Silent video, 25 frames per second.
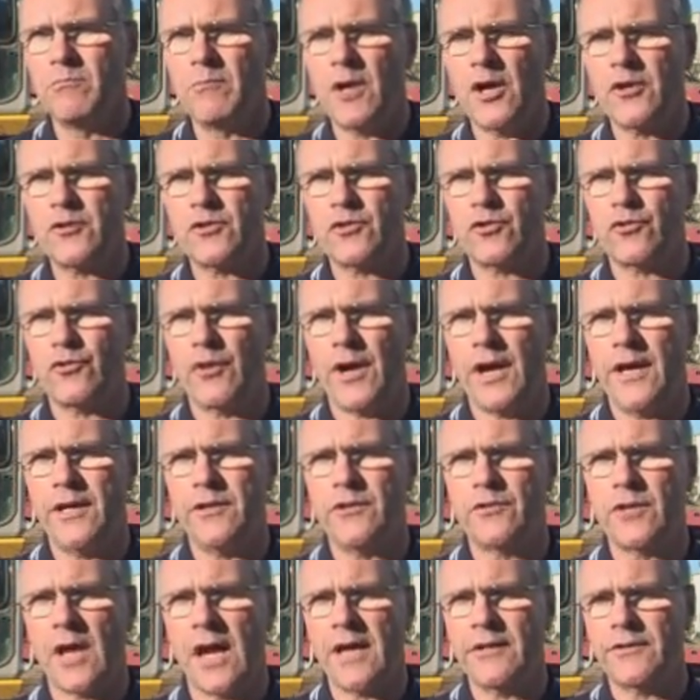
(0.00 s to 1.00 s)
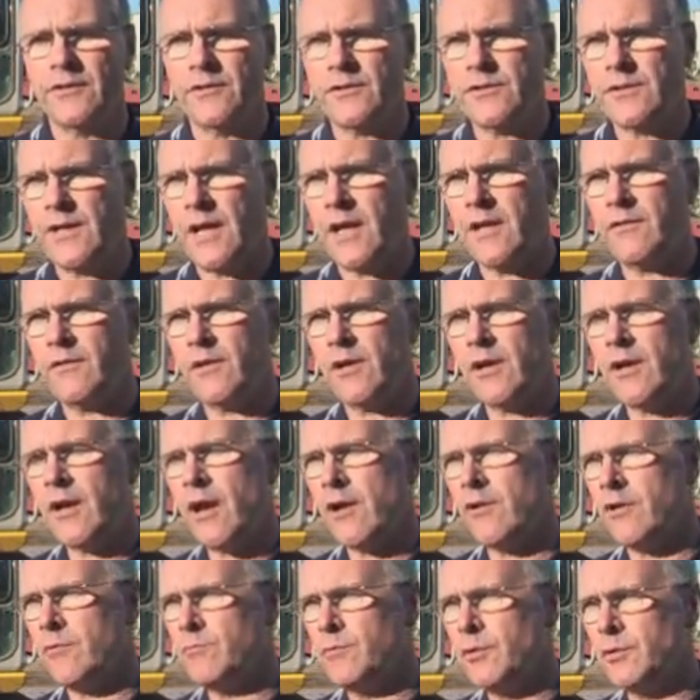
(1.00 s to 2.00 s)
Most trades understand that an
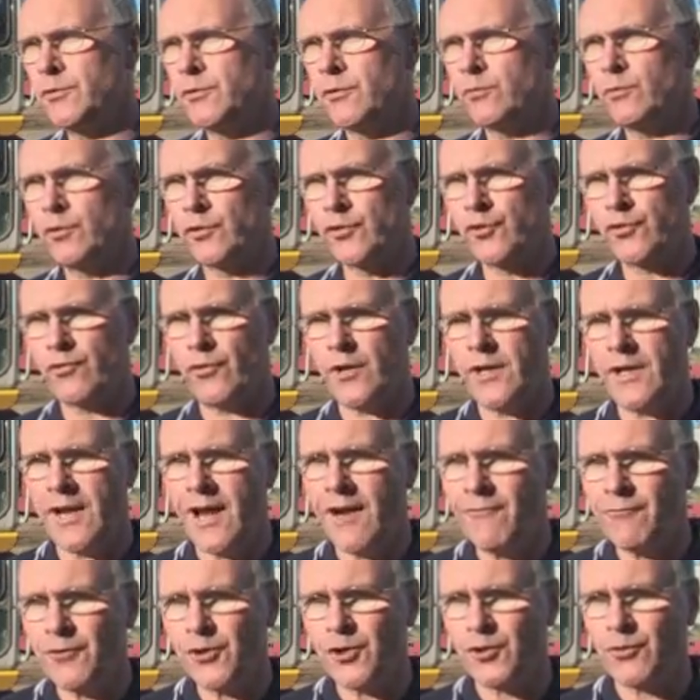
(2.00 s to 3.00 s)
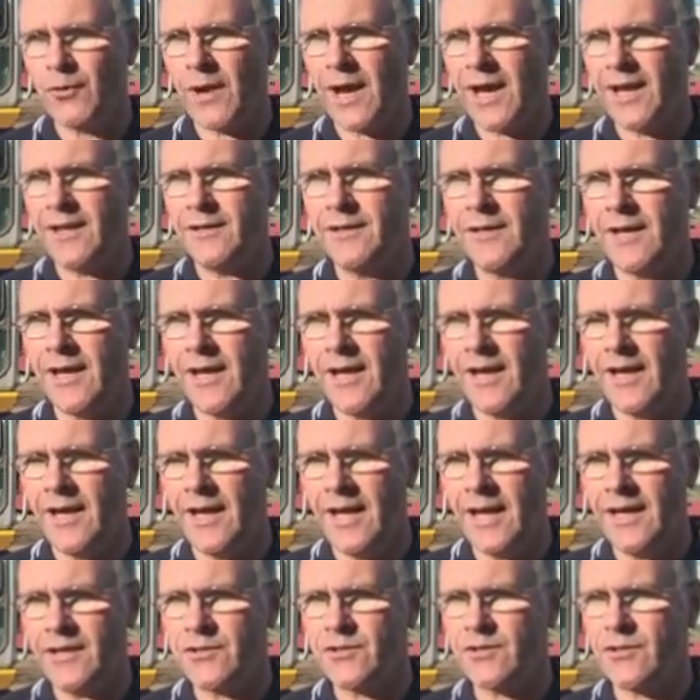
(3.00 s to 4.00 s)
owner-builder will treat every trade
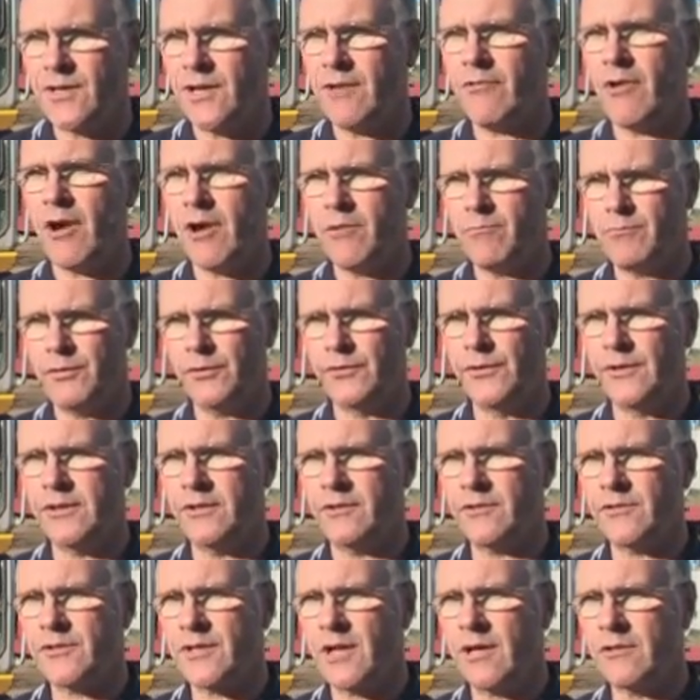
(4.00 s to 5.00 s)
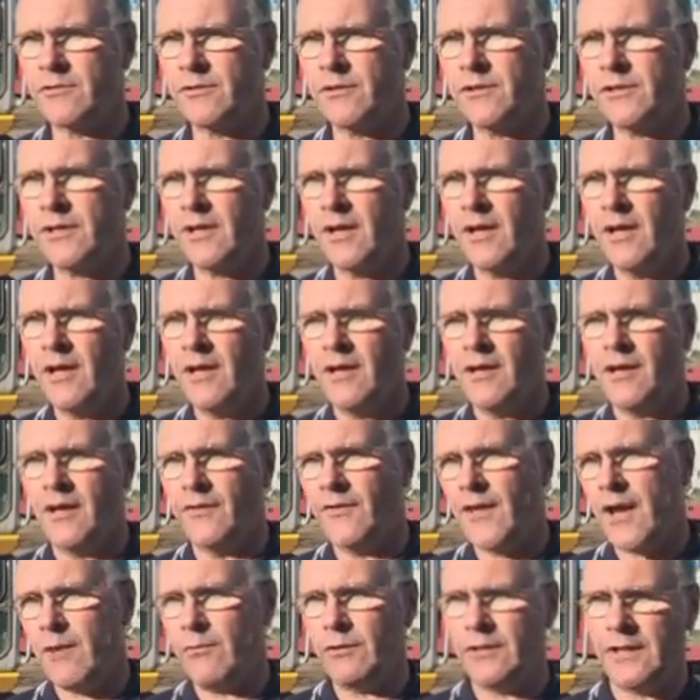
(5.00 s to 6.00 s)
as their own building consultant,
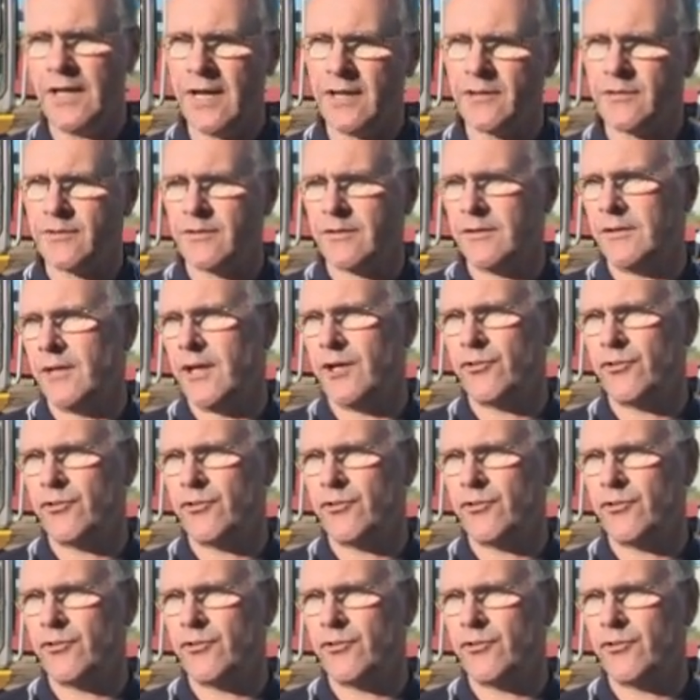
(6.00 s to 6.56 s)
and they will ask the